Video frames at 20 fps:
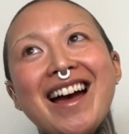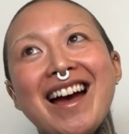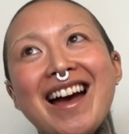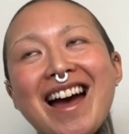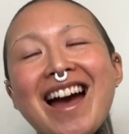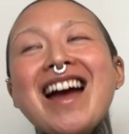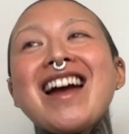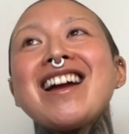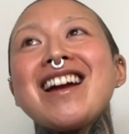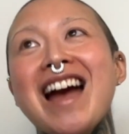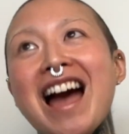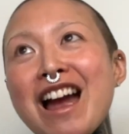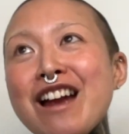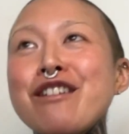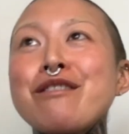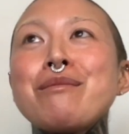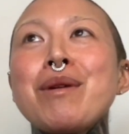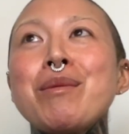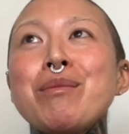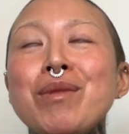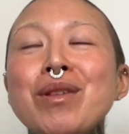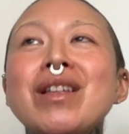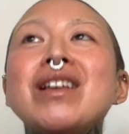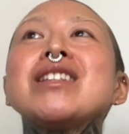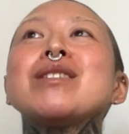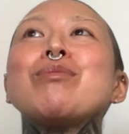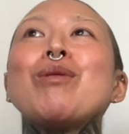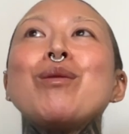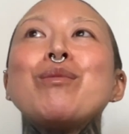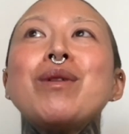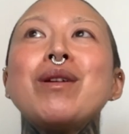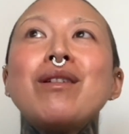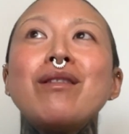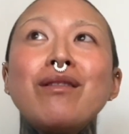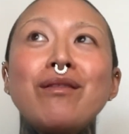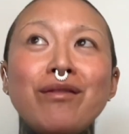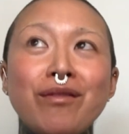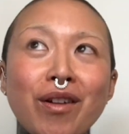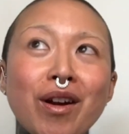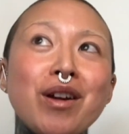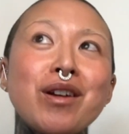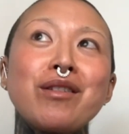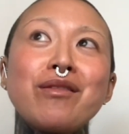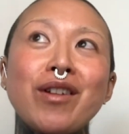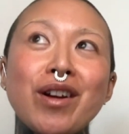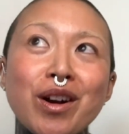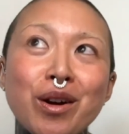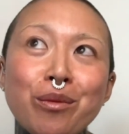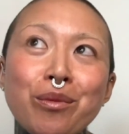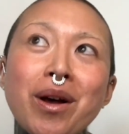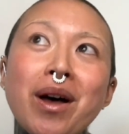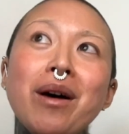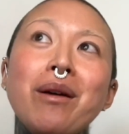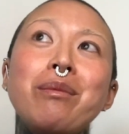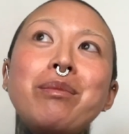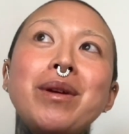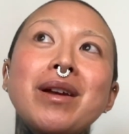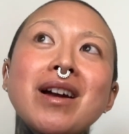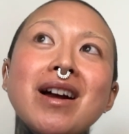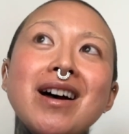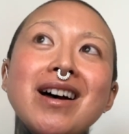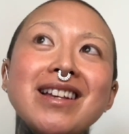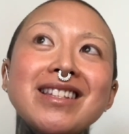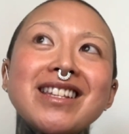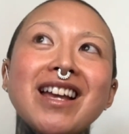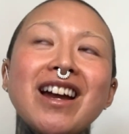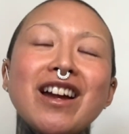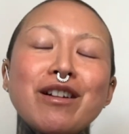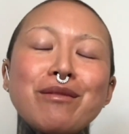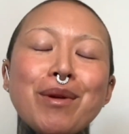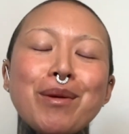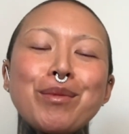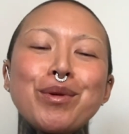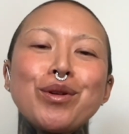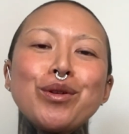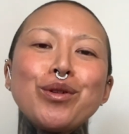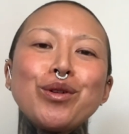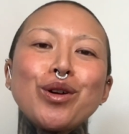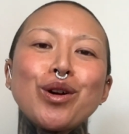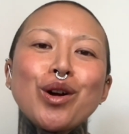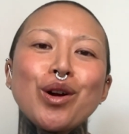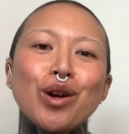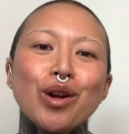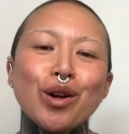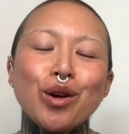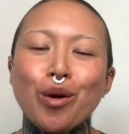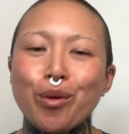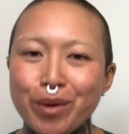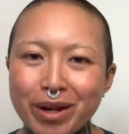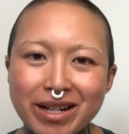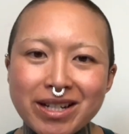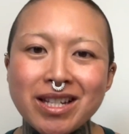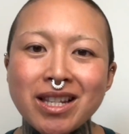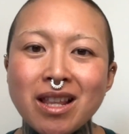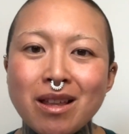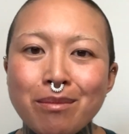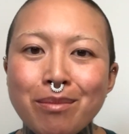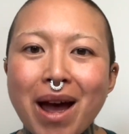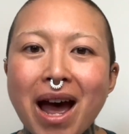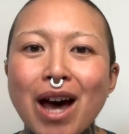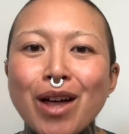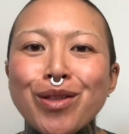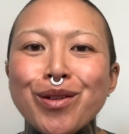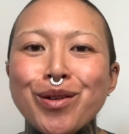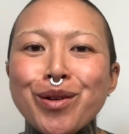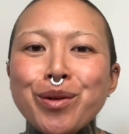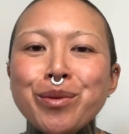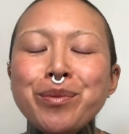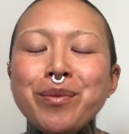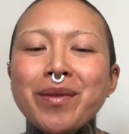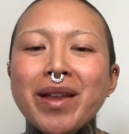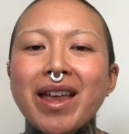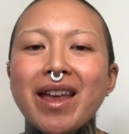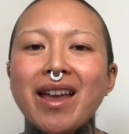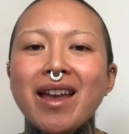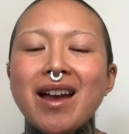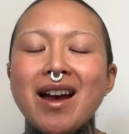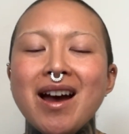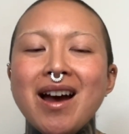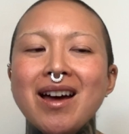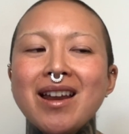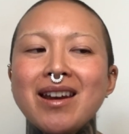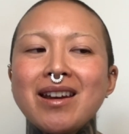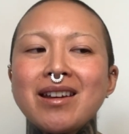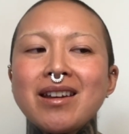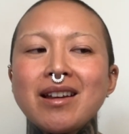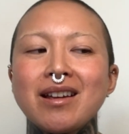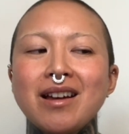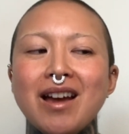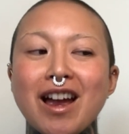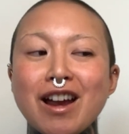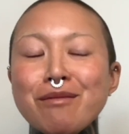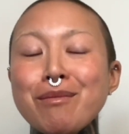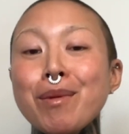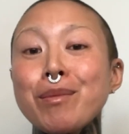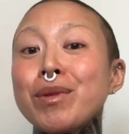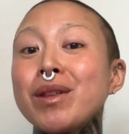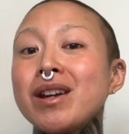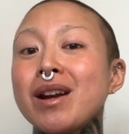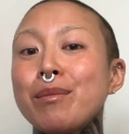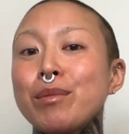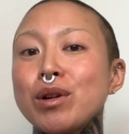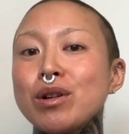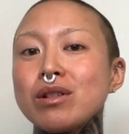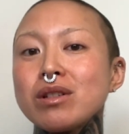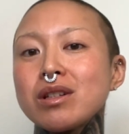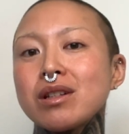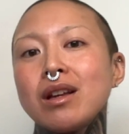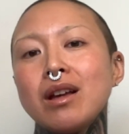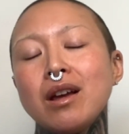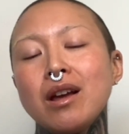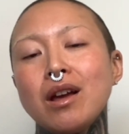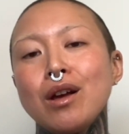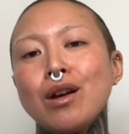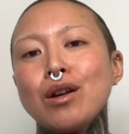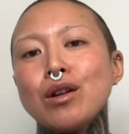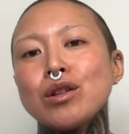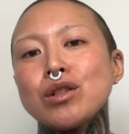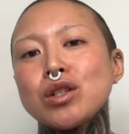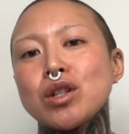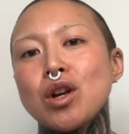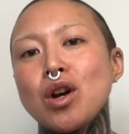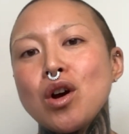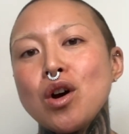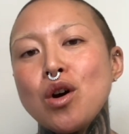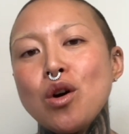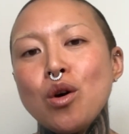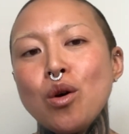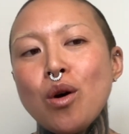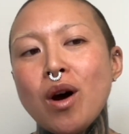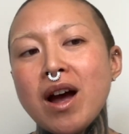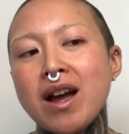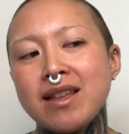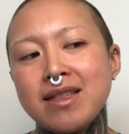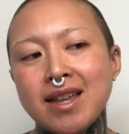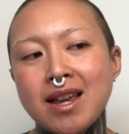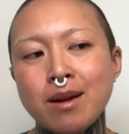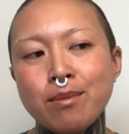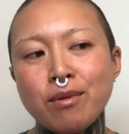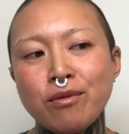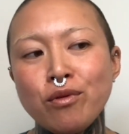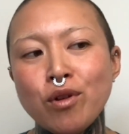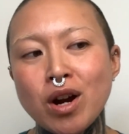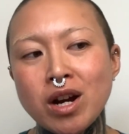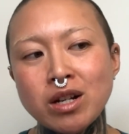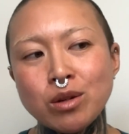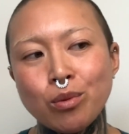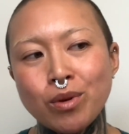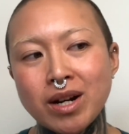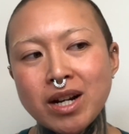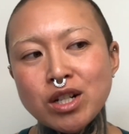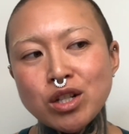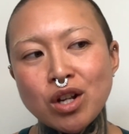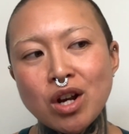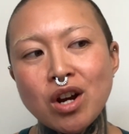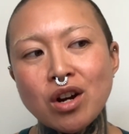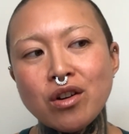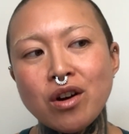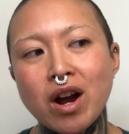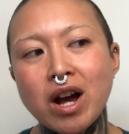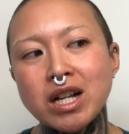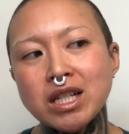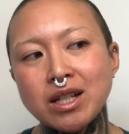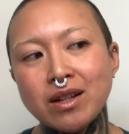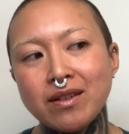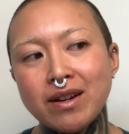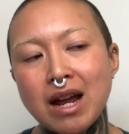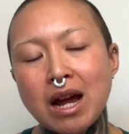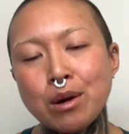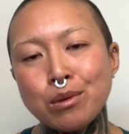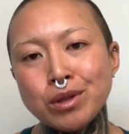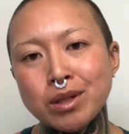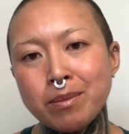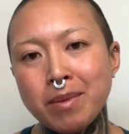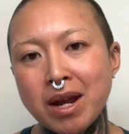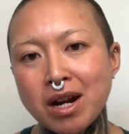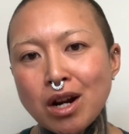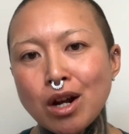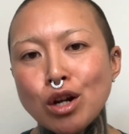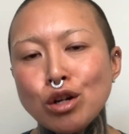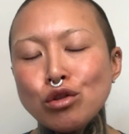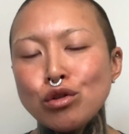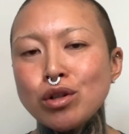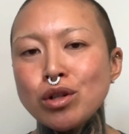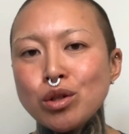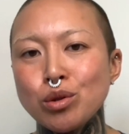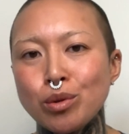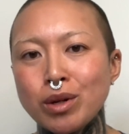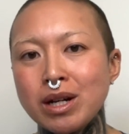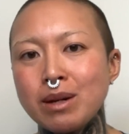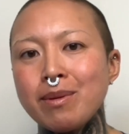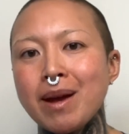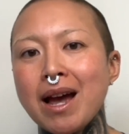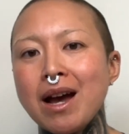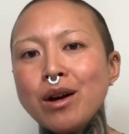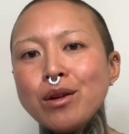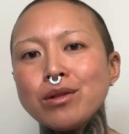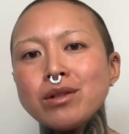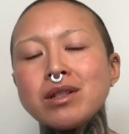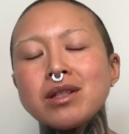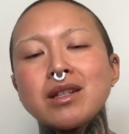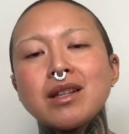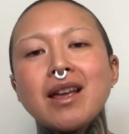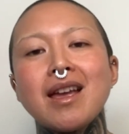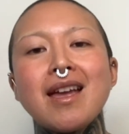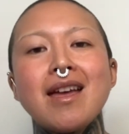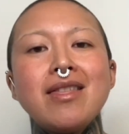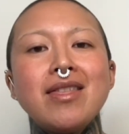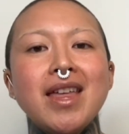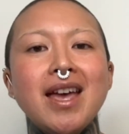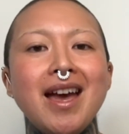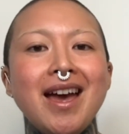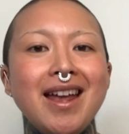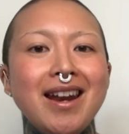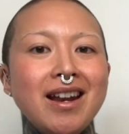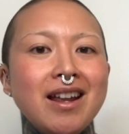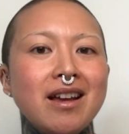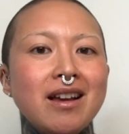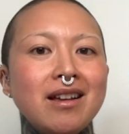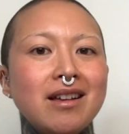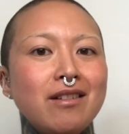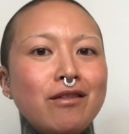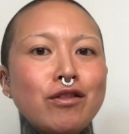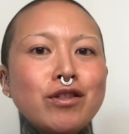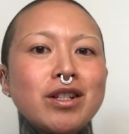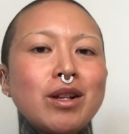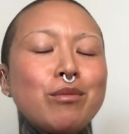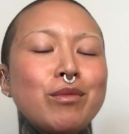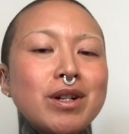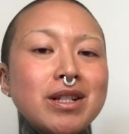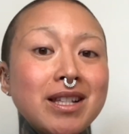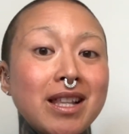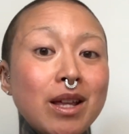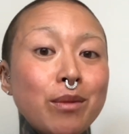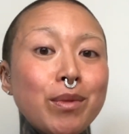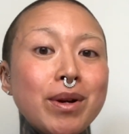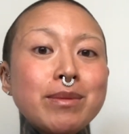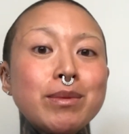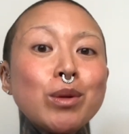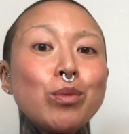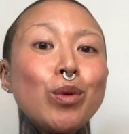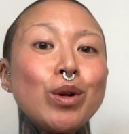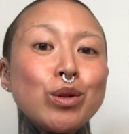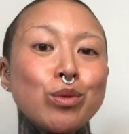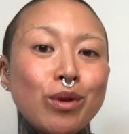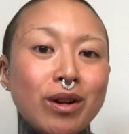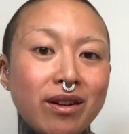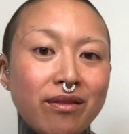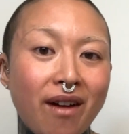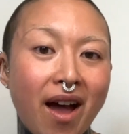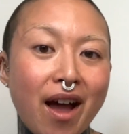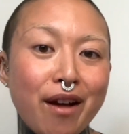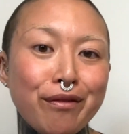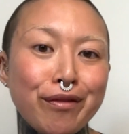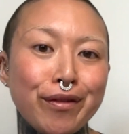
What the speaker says: I remember this moment very, very well, because I remember going into the bathroom and I remember the numbers. So I think when I started CrossFit, I was about 120 pounds. And then for some reason, I went to 125.